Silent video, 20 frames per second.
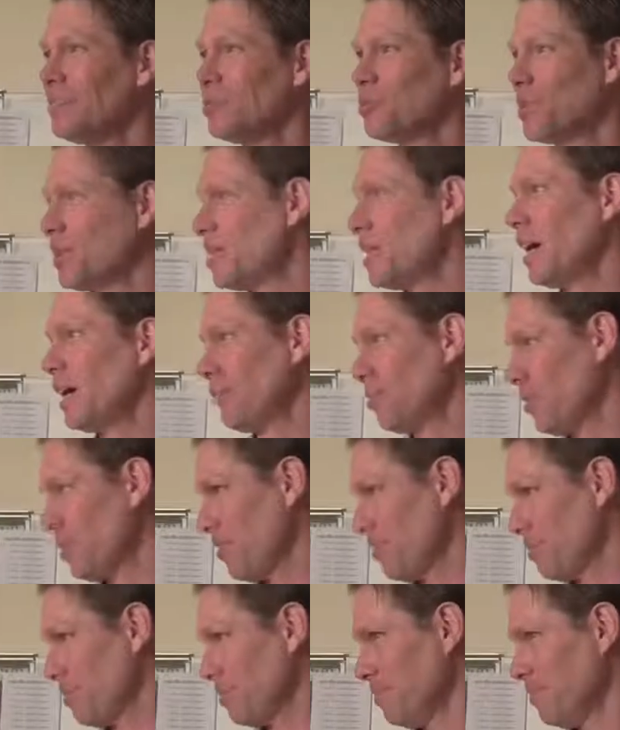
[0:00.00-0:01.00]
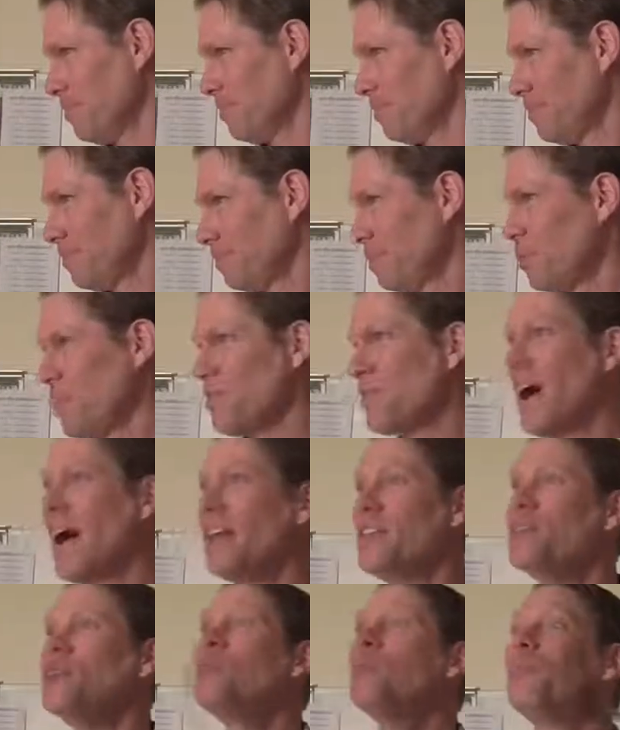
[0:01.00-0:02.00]
We're done with them. We've
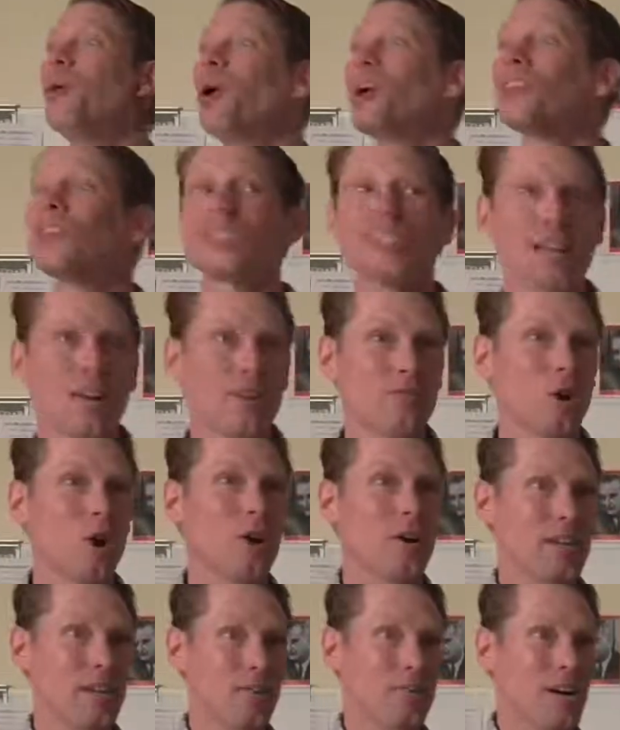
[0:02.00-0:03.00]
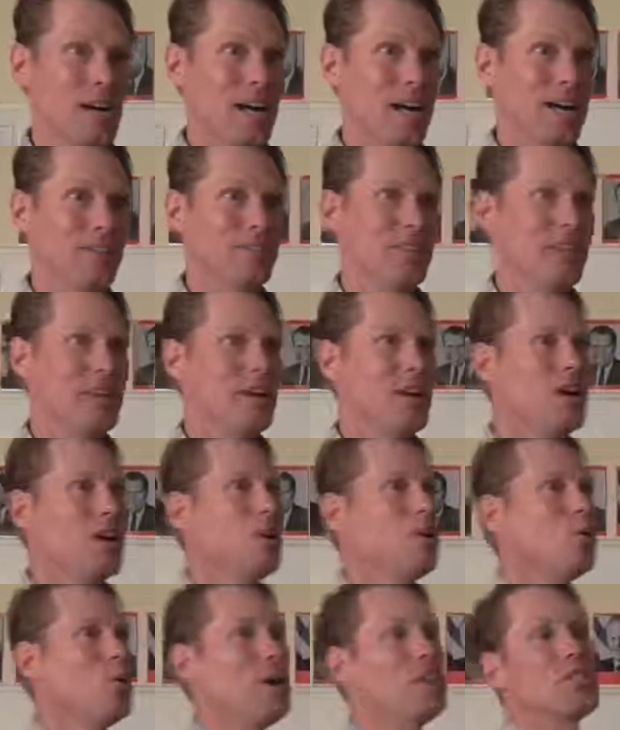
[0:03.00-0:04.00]
got new books that have already arrived
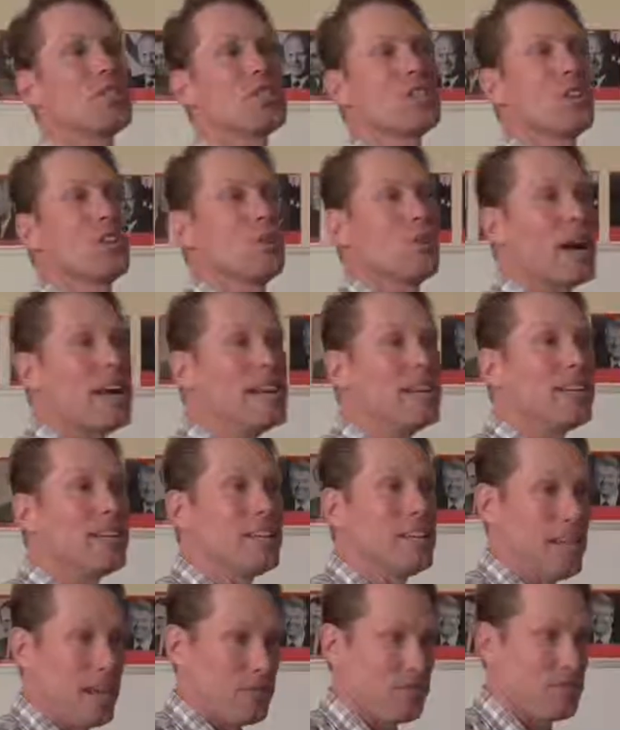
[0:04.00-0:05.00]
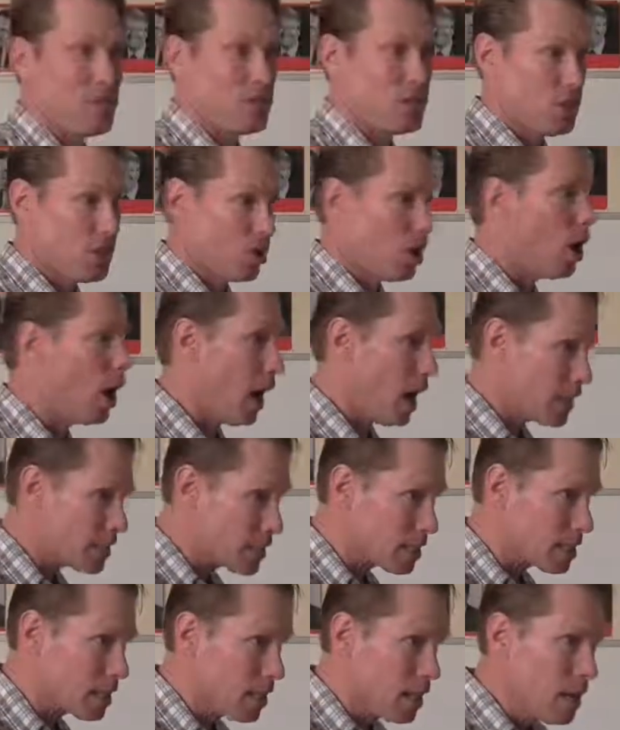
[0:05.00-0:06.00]
which is a great gift to
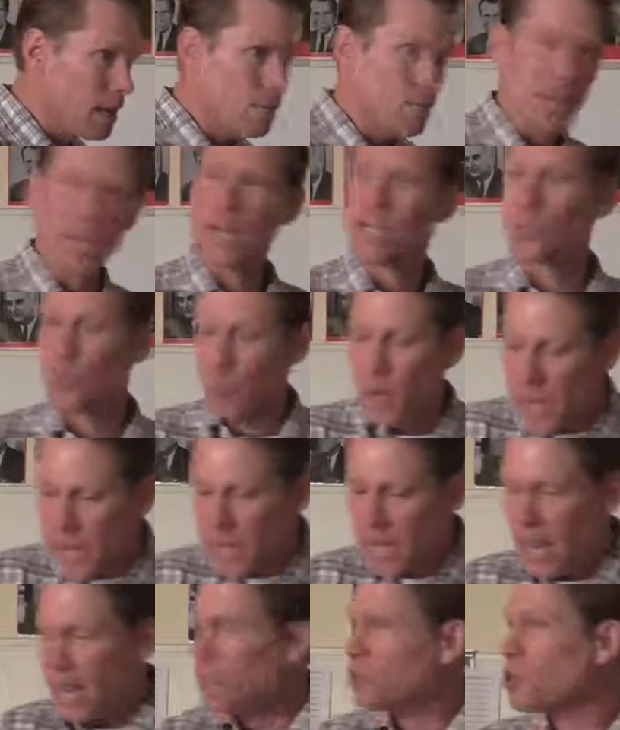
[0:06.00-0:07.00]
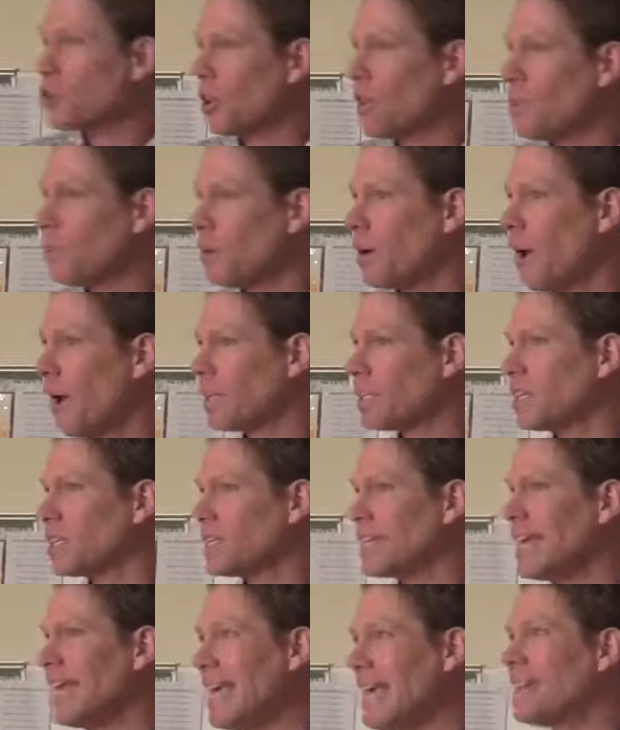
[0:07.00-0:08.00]
us because we can actually
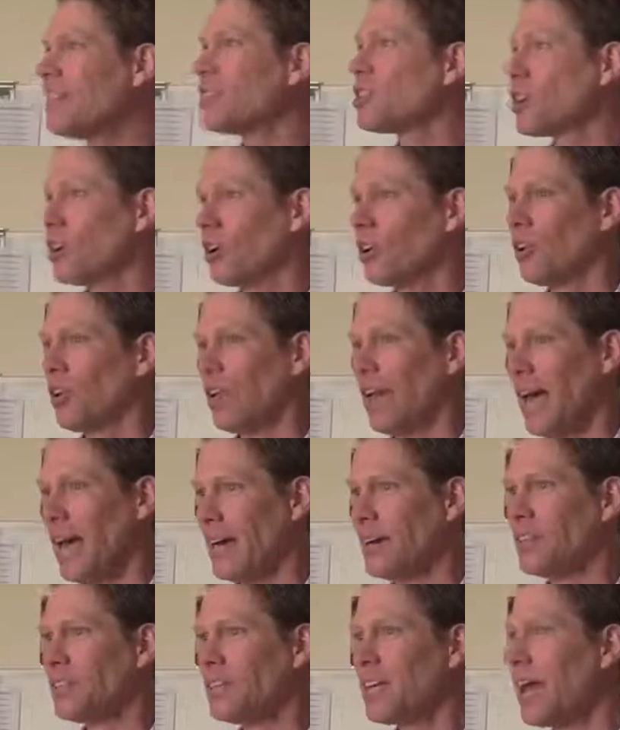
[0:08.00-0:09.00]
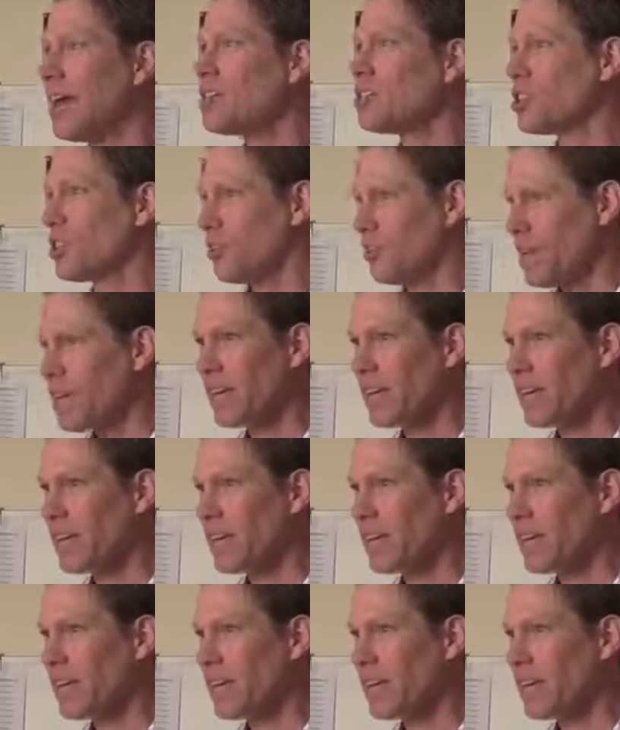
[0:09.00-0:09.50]
practice internal annotation.